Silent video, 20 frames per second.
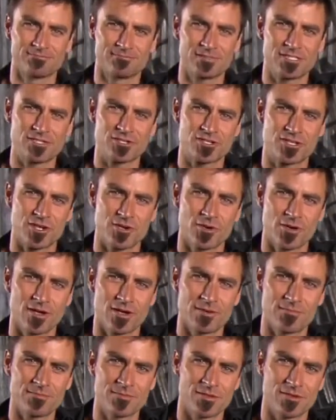And you show
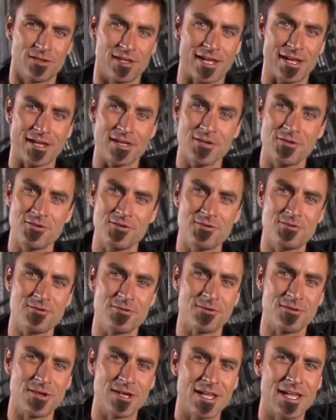up and they're like,
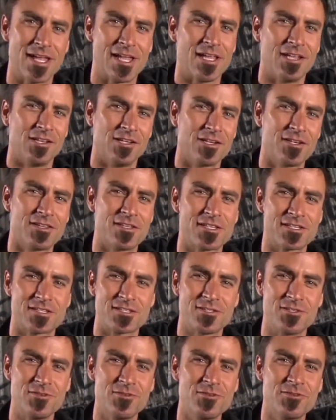ooh, look at this
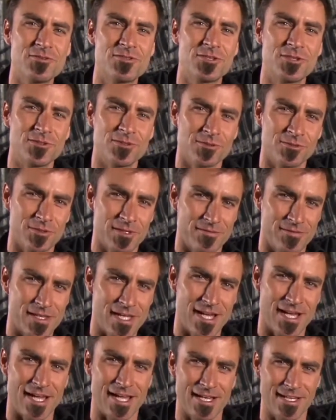new tool we've
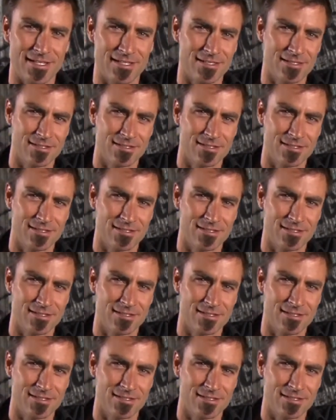got.